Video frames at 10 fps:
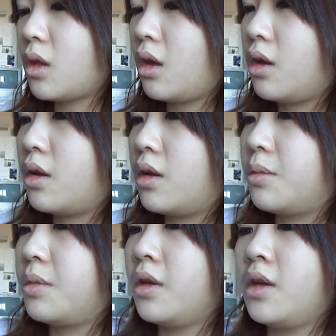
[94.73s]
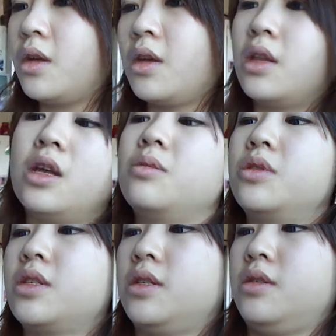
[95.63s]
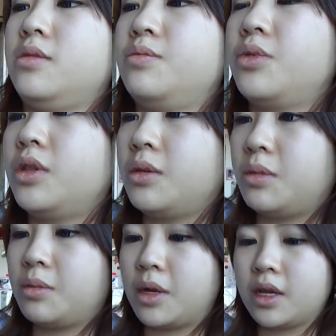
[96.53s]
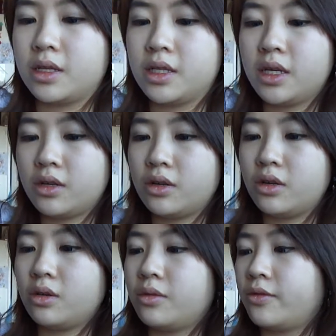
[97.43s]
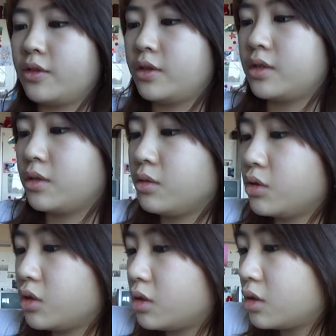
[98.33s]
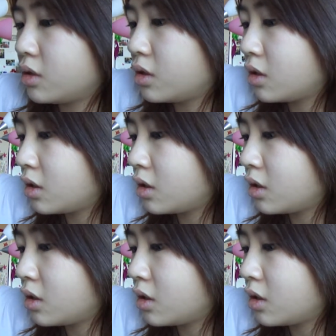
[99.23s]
Now I'm just going to put them in my container, full of solution.